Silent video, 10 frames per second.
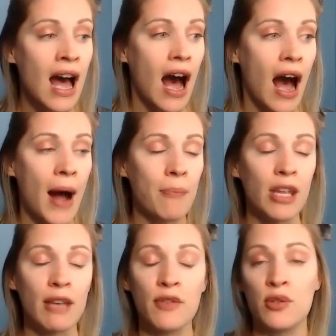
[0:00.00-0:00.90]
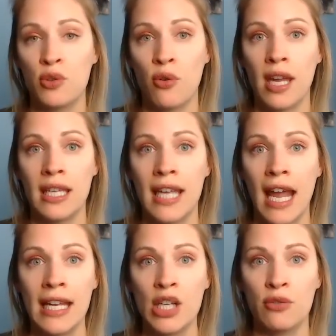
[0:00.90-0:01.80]
Um, if you join
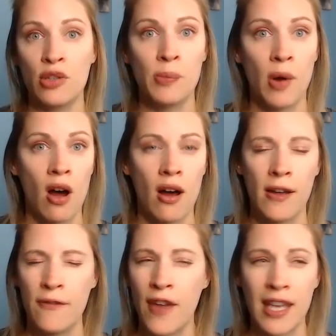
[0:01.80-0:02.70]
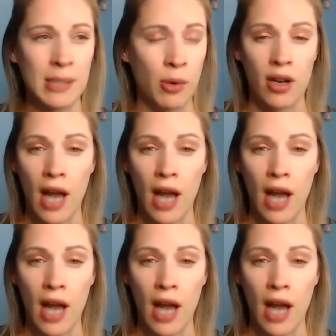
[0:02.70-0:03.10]
any group on Facebook,